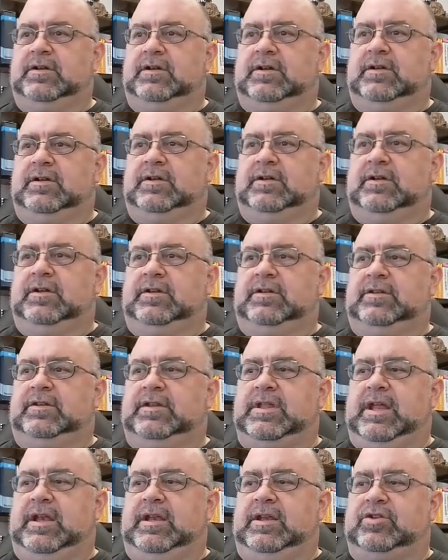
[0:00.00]
Then it
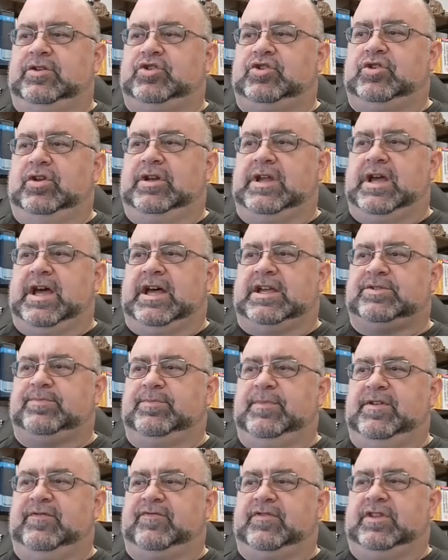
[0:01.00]
should ask me for the
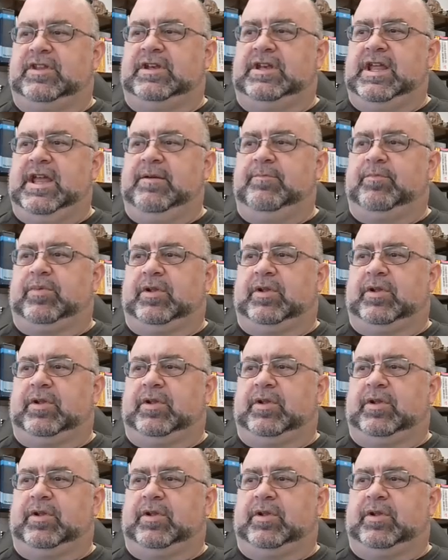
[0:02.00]
nameplate.